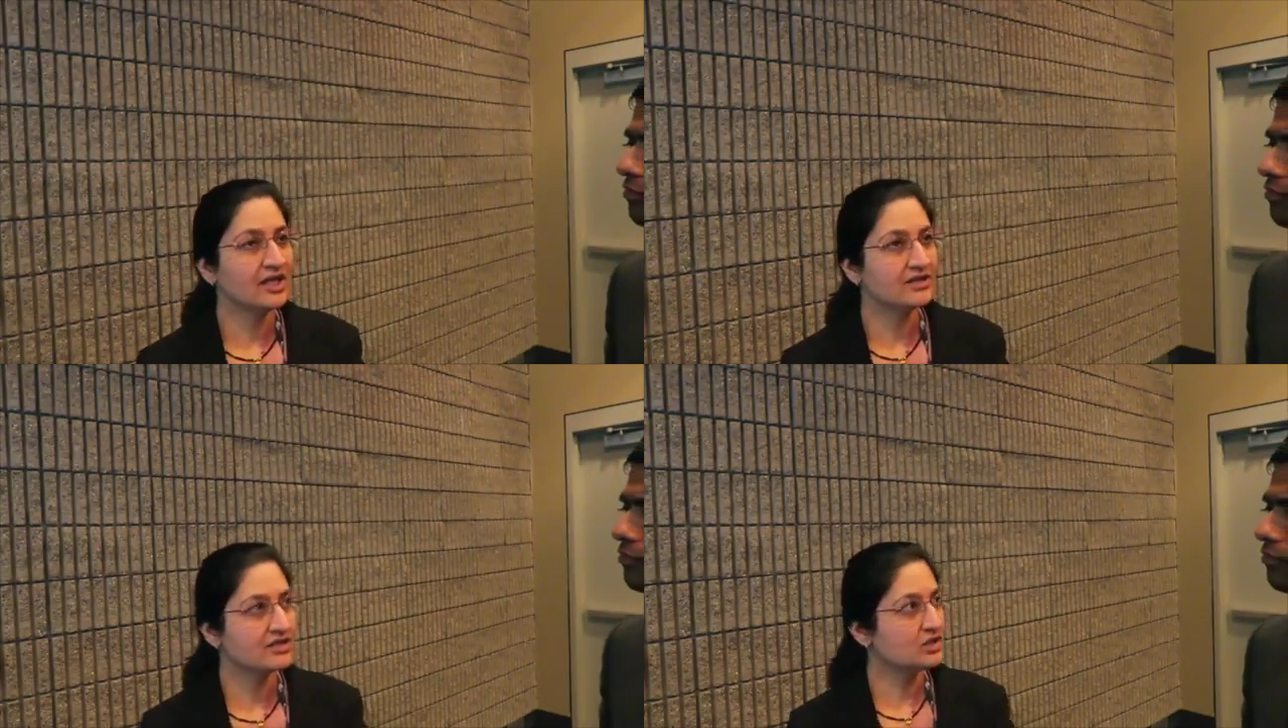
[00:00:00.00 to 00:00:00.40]

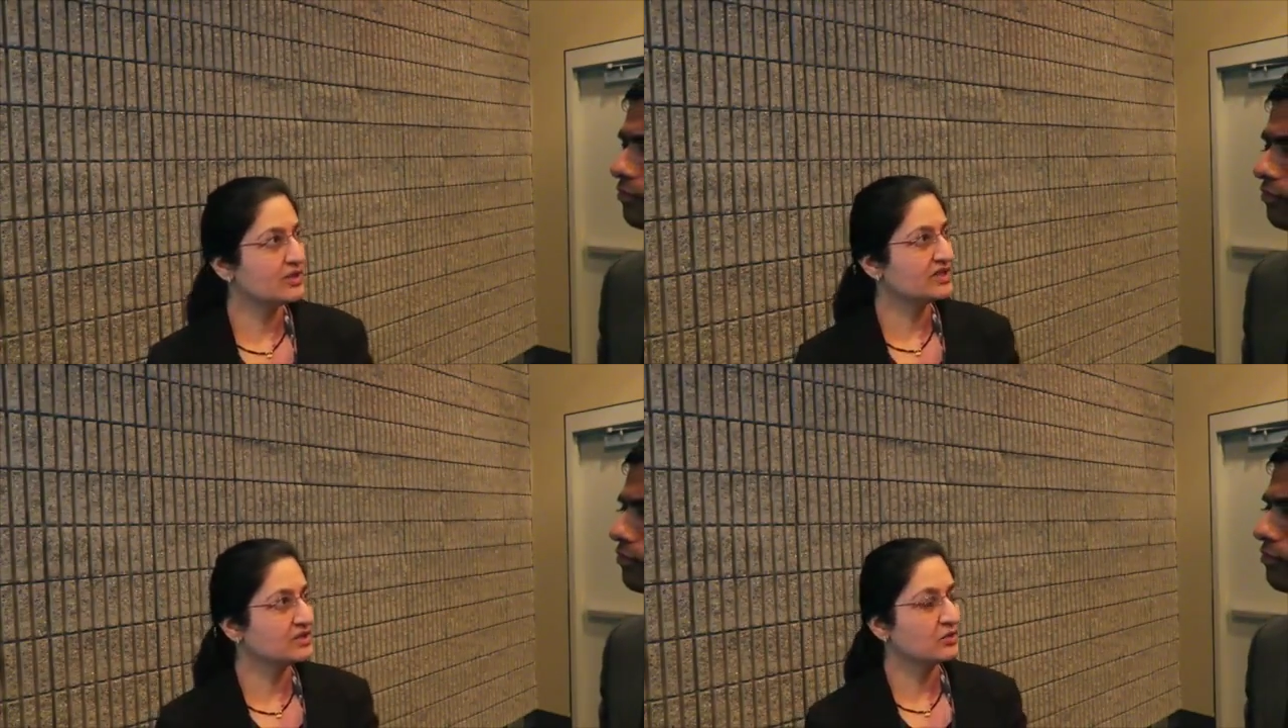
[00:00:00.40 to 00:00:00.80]
in a
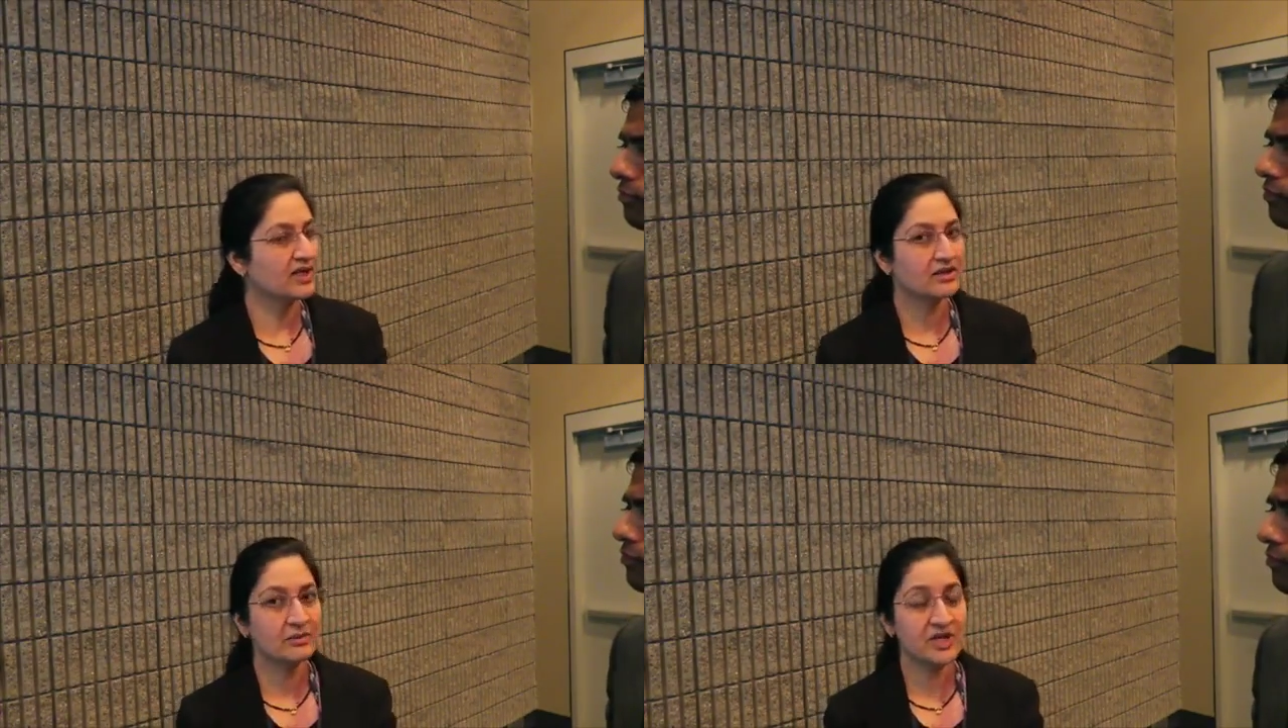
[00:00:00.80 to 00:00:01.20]
situation
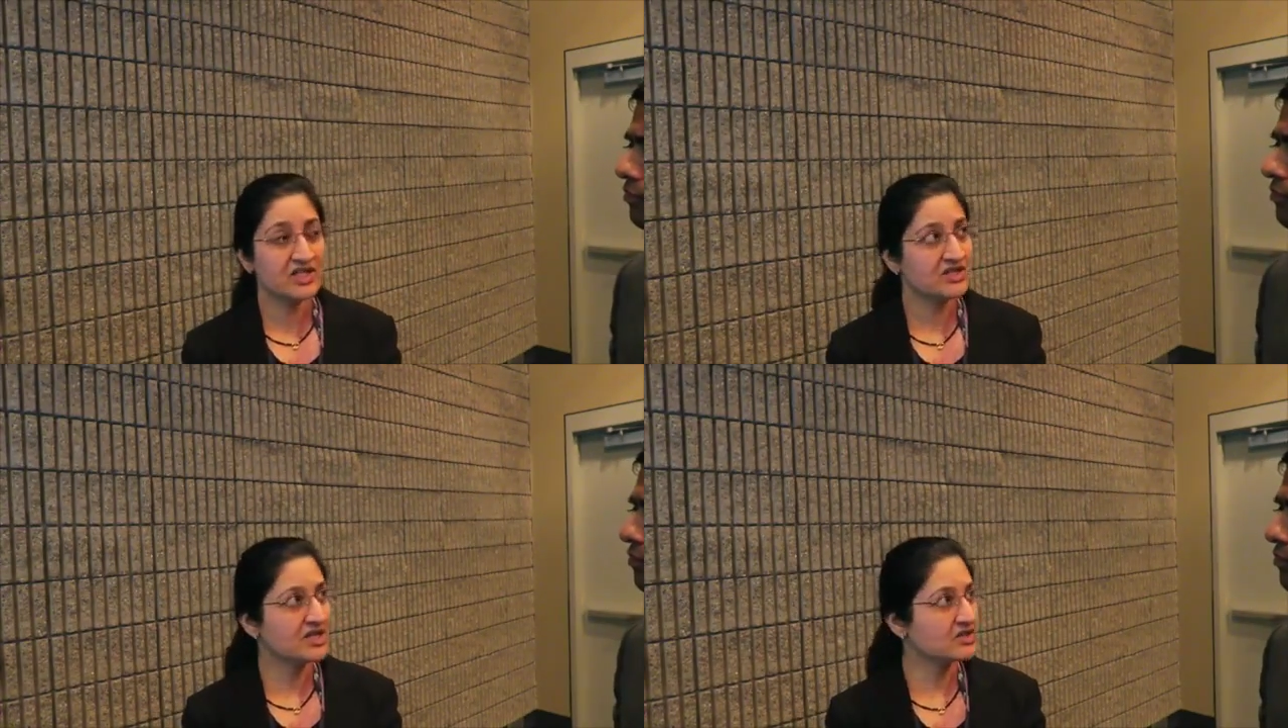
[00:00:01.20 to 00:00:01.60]
where the
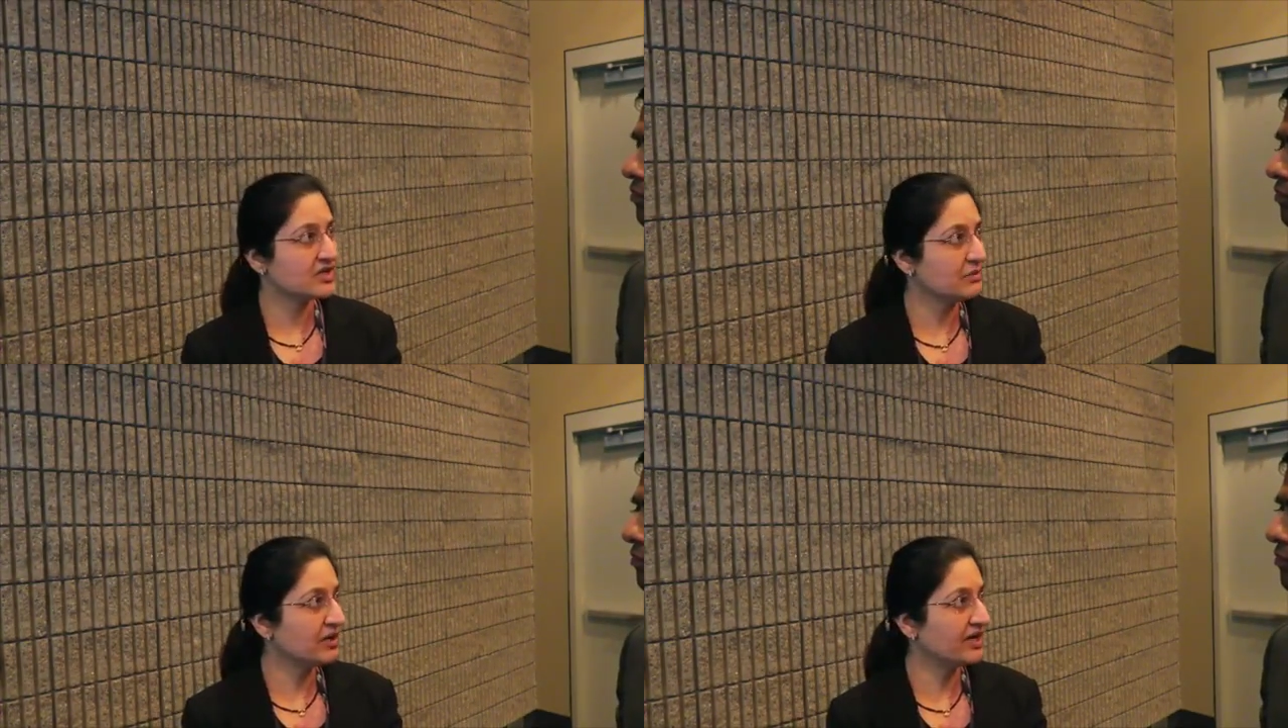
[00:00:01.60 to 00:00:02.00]
patient
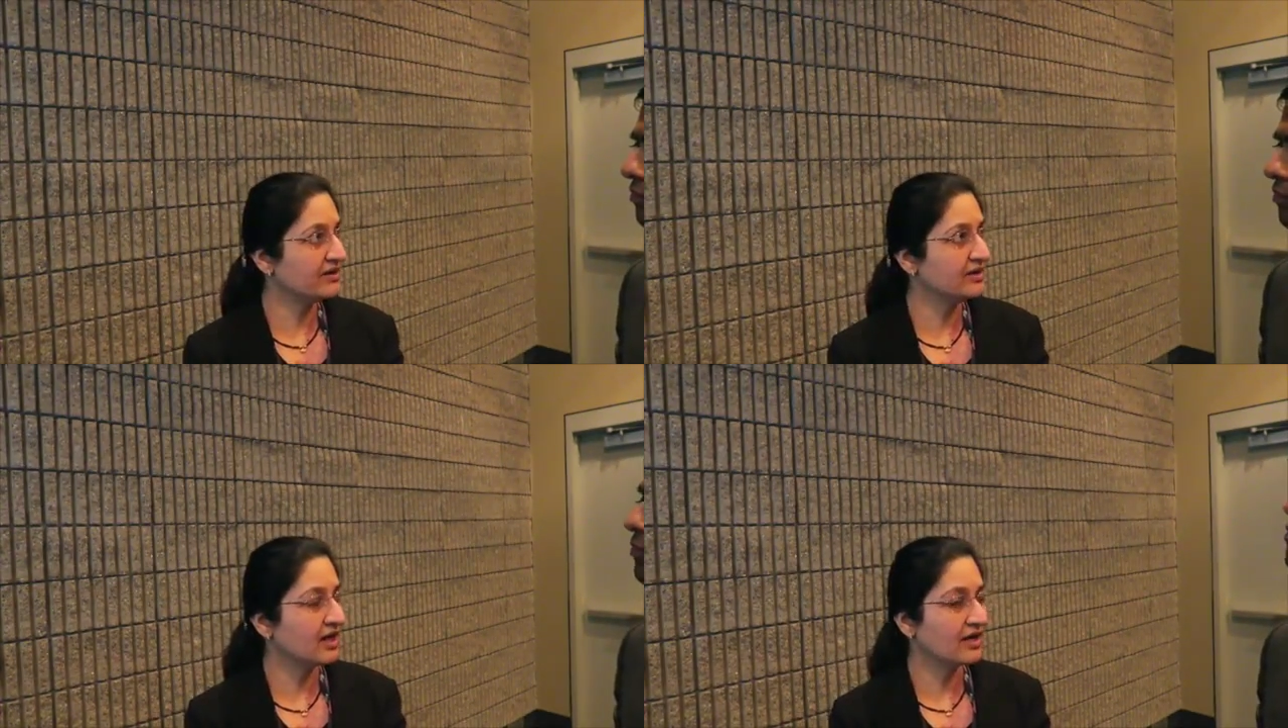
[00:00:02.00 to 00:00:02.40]
has rebled